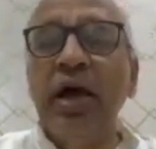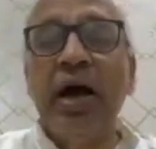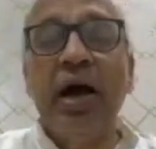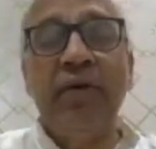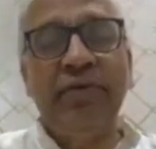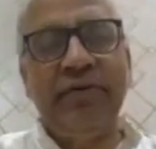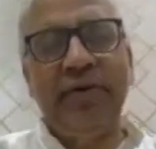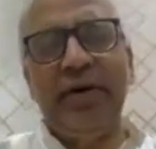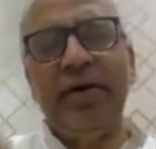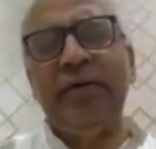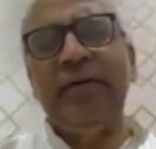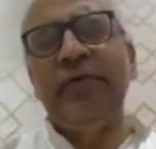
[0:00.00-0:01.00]

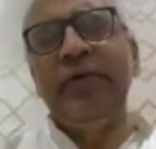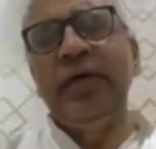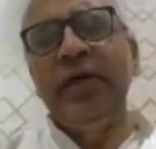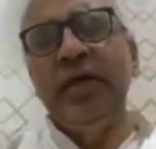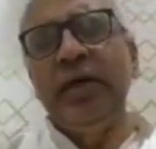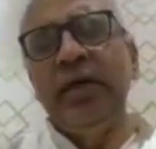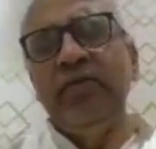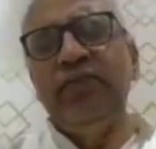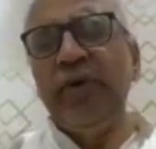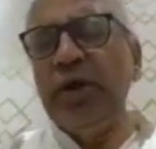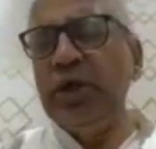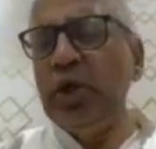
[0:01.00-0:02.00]
However,
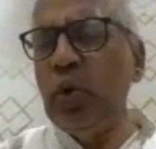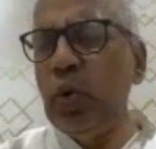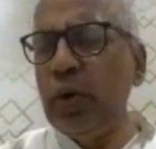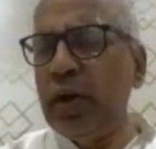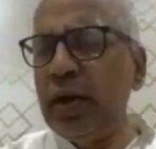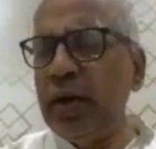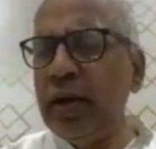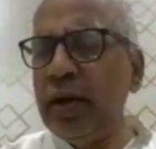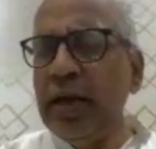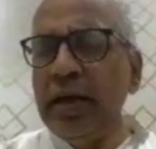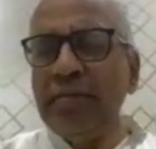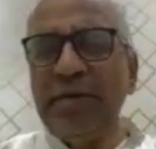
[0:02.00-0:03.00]
for a yogi,
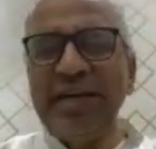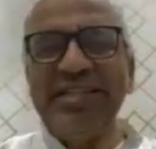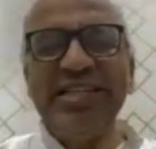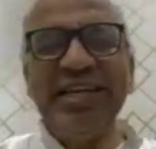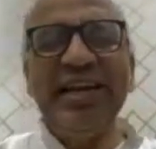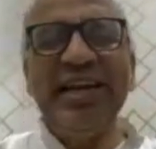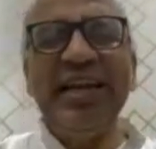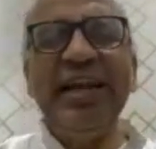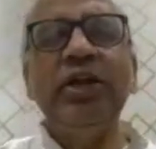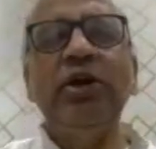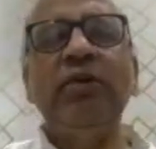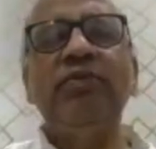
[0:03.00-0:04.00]
by sheer
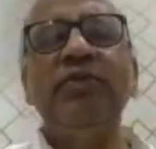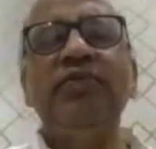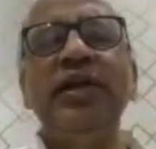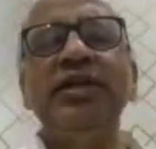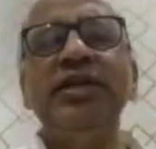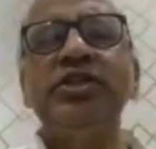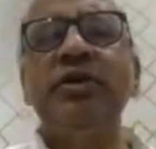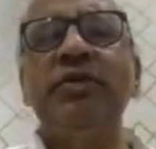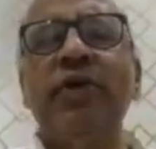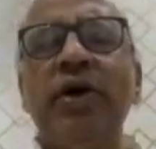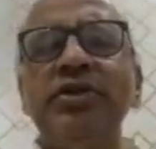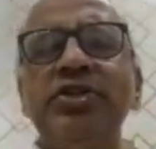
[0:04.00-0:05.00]
dint of effulgence
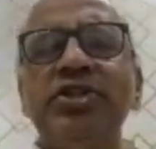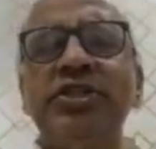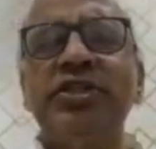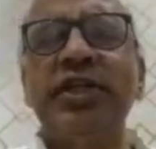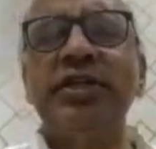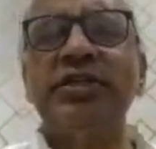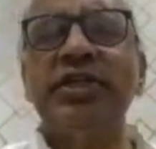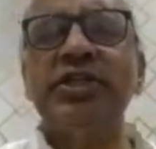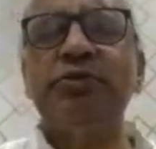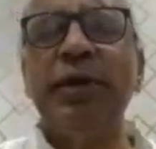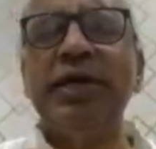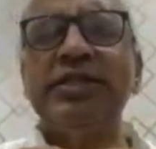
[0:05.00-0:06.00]
of consciousness, the
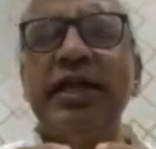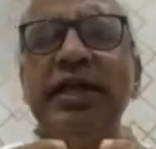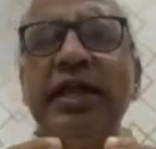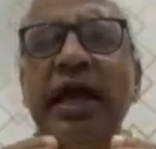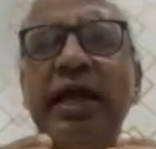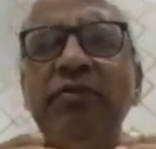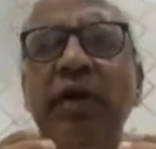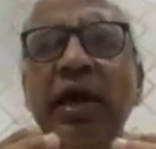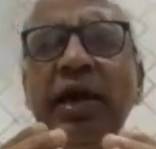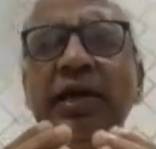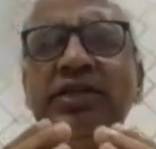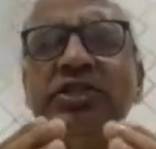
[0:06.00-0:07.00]
space and time
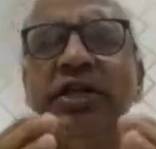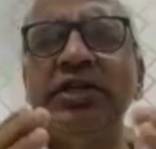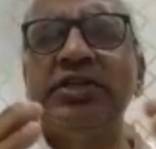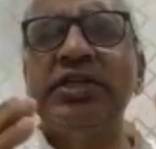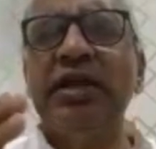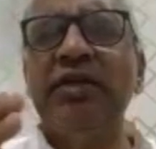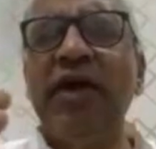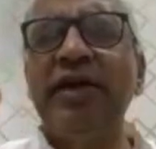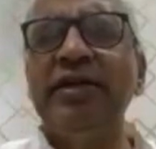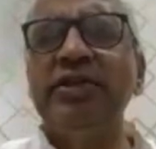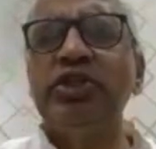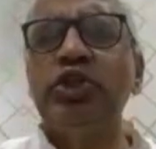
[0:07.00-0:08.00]
extends and
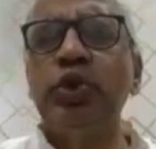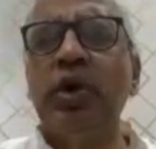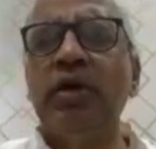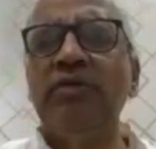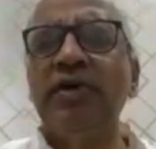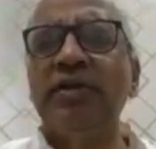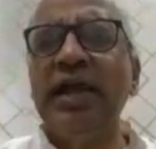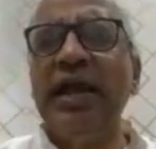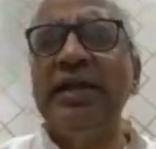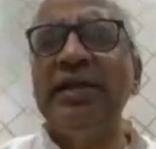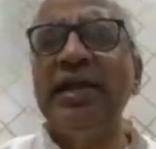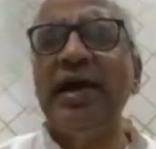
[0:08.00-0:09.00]
widens to cover the
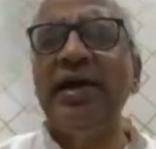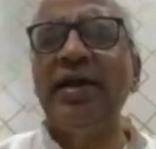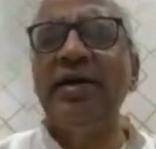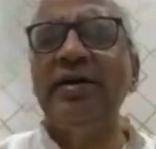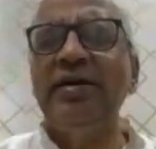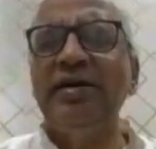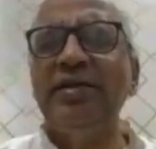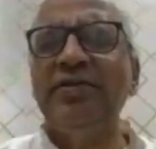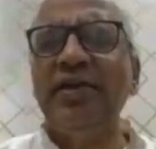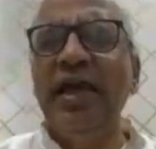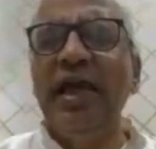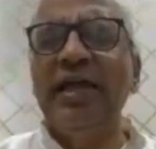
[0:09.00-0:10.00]
entire earth.
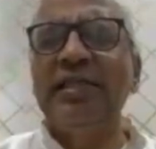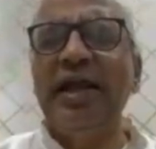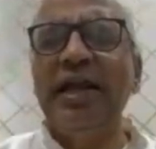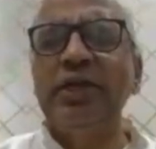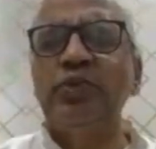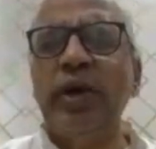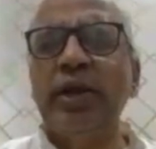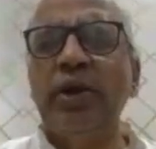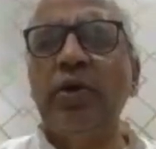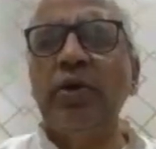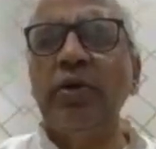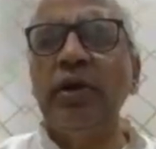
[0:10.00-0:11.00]
And that is why
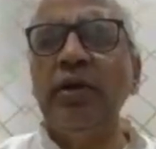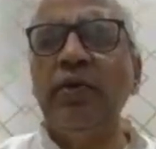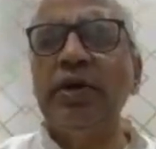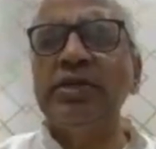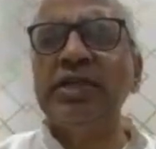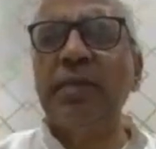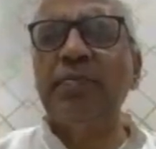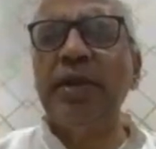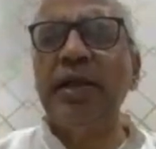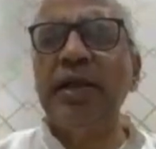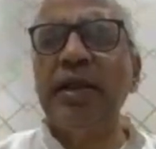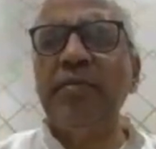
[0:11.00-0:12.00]
not only what is
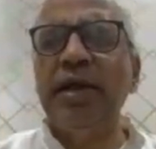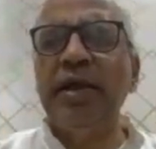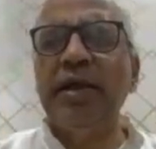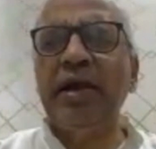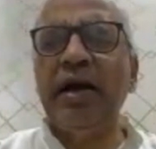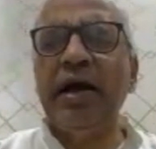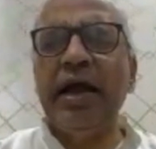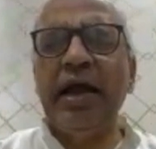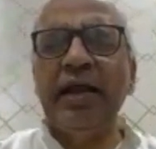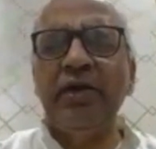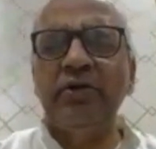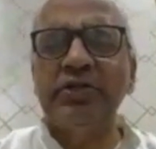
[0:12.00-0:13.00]
happening in America
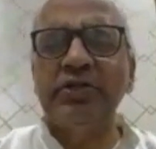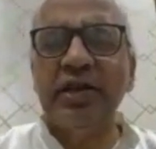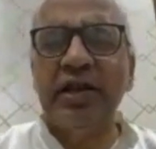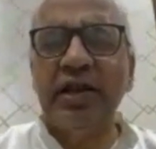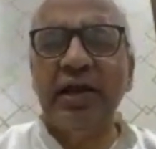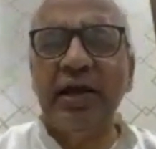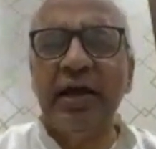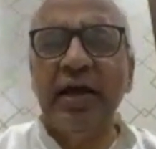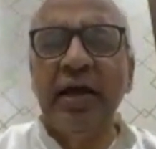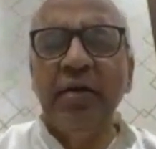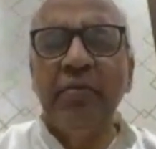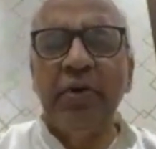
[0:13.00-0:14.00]
and Australia,
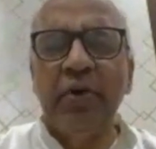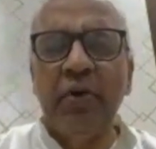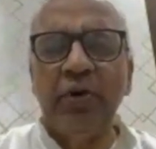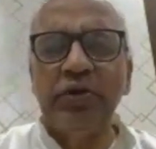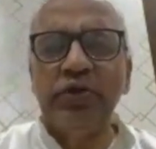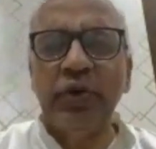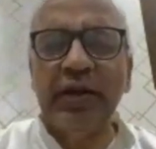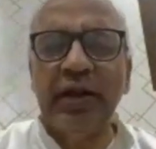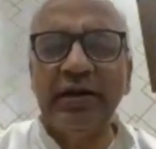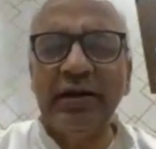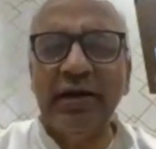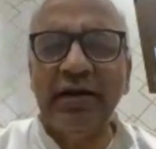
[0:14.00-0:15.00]
but also in
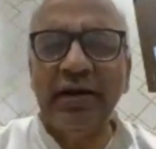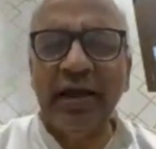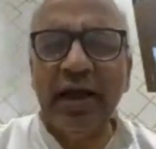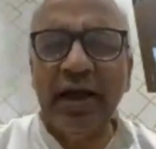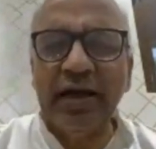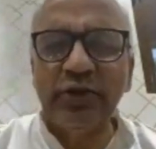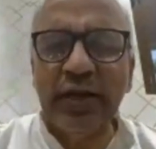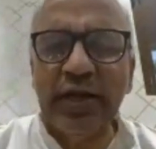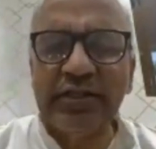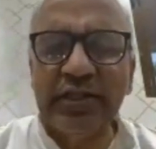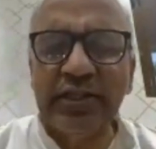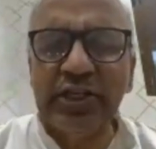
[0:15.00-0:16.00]
Antarctica as well
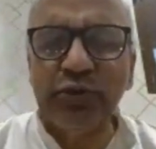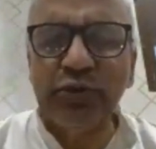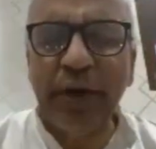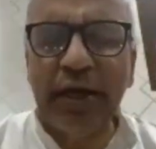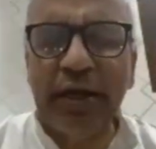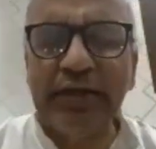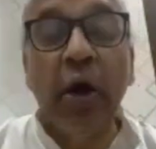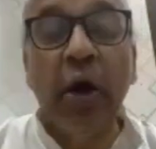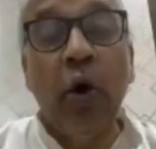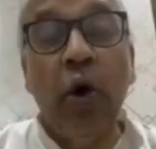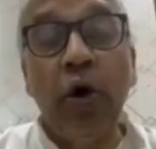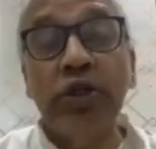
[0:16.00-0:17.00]
as in the space,
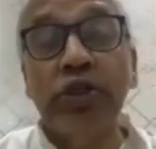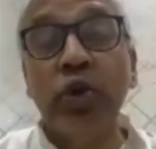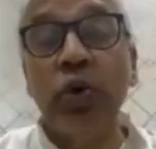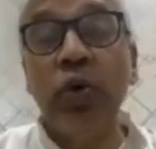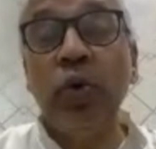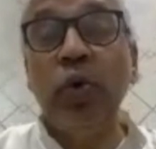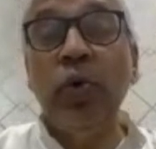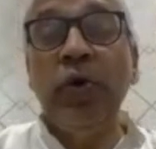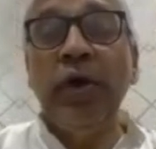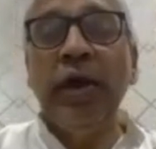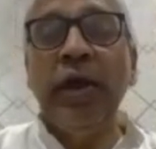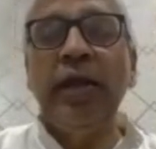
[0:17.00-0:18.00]
also
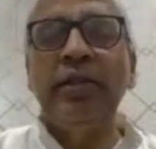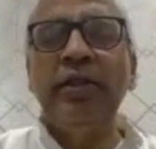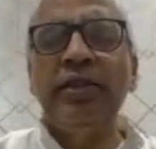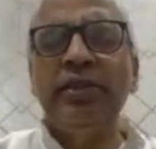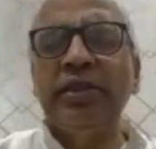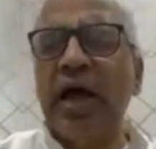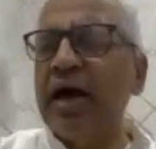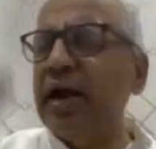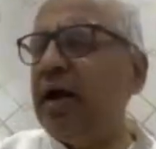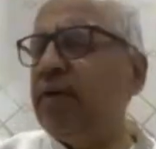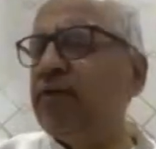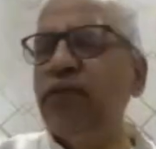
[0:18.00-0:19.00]
in the
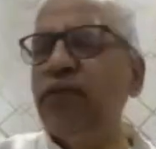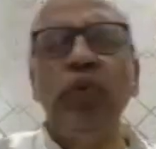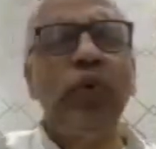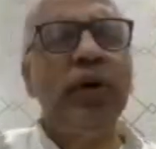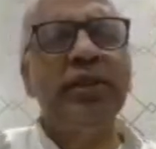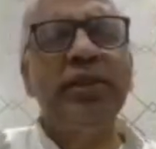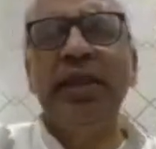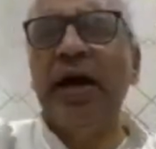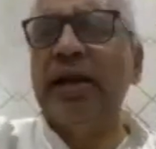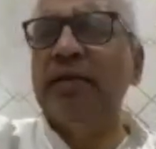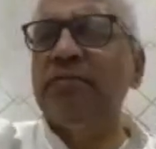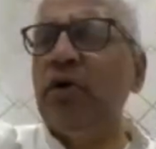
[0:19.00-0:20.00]
Tara Vyuha
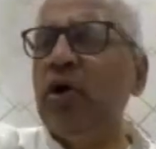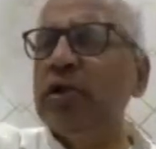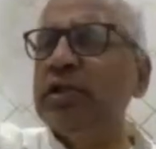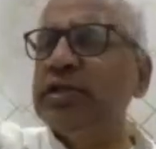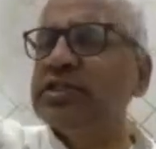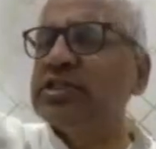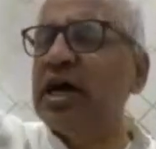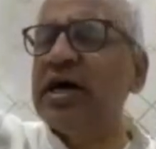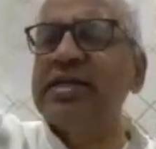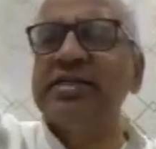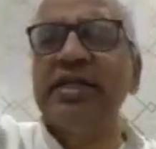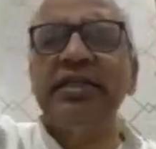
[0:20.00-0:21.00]
Jnanam, all the
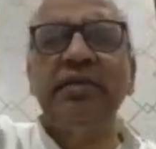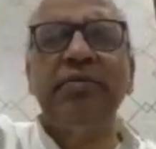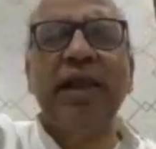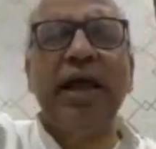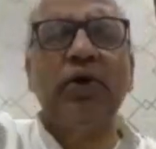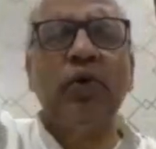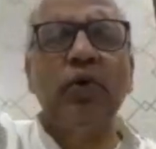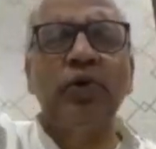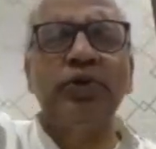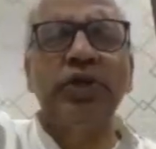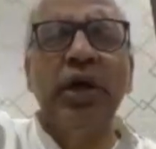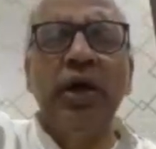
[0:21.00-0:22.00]
stars and the black
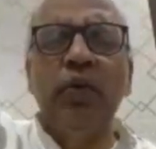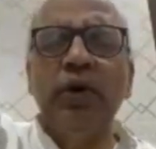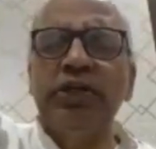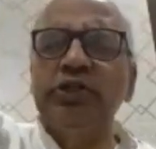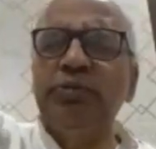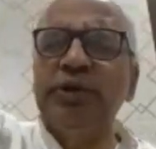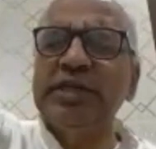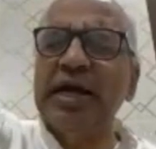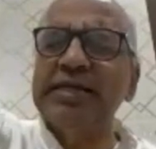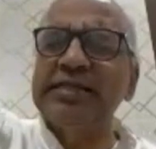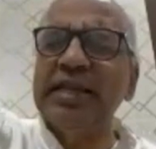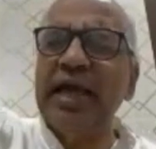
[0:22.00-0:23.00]
holes, what is
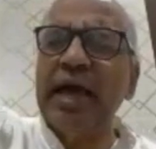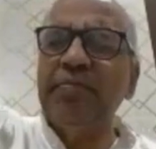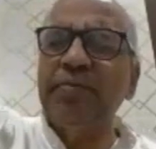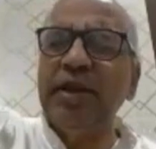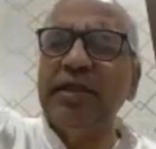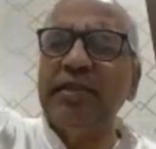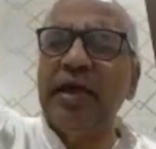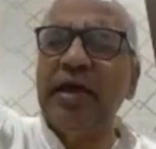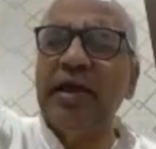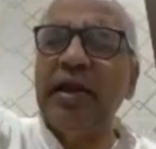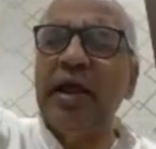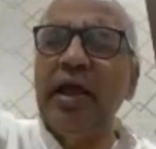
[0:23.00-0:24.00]
precisely happening
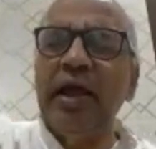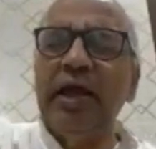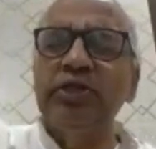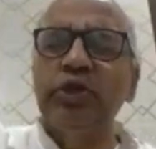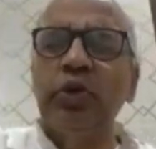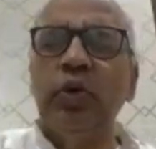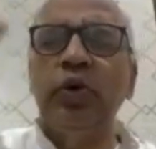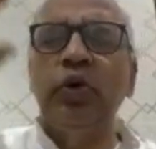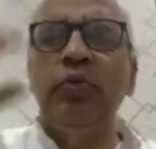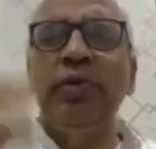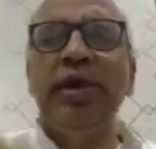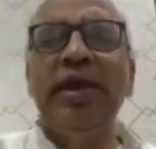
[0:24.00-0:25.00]
there is known
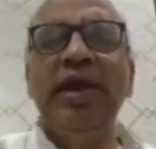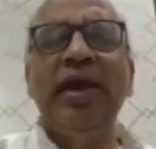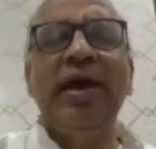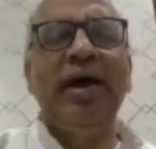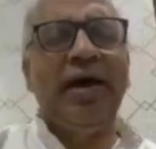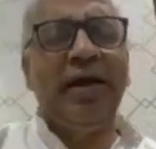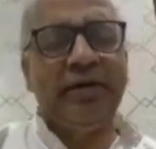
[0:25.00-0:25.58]
to me here.